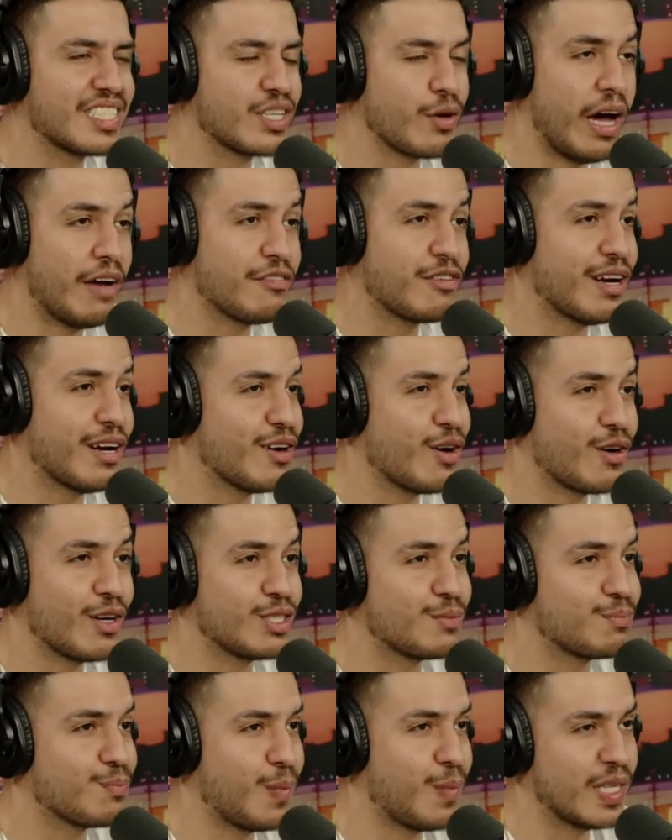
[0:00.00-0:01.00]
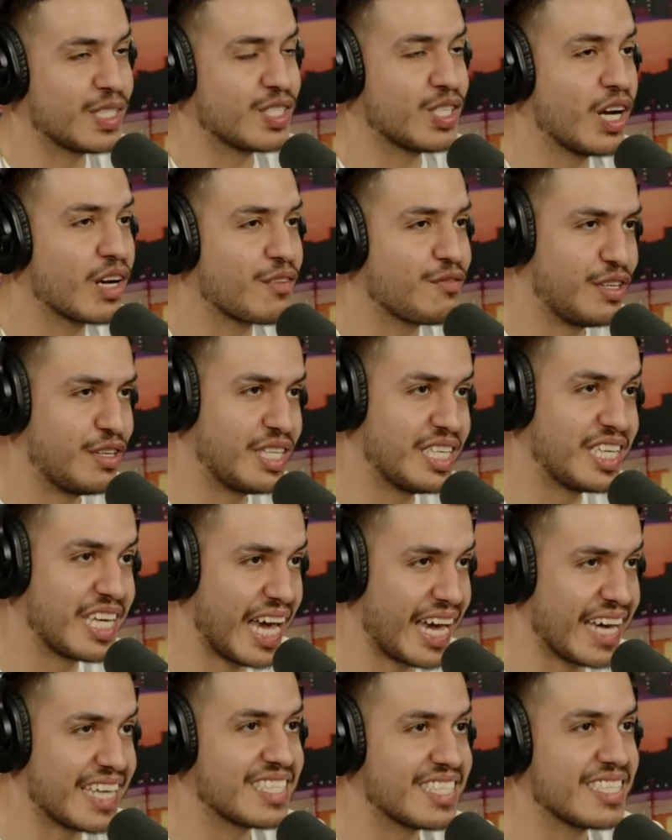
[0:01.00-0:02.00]
until after I'd already sunk
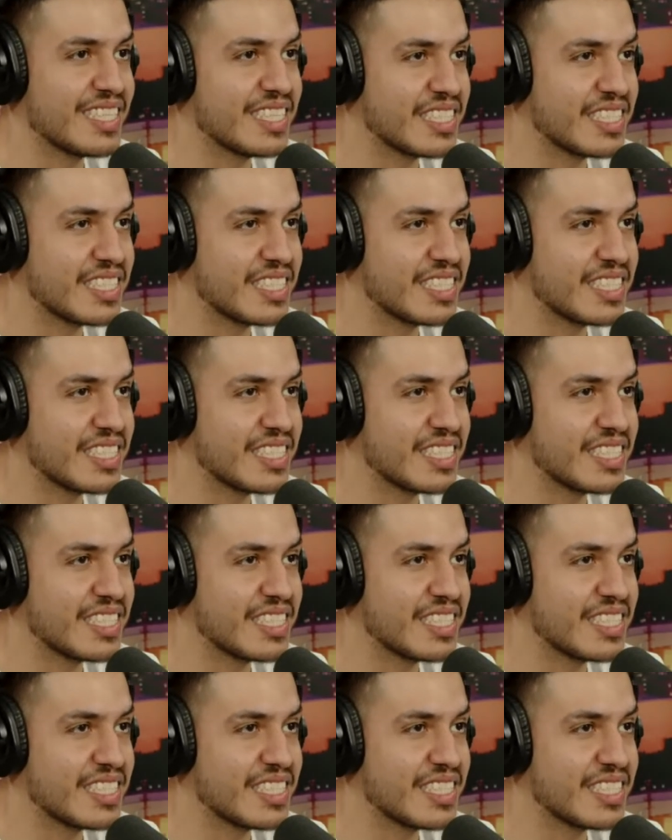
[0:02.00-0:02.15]
50K into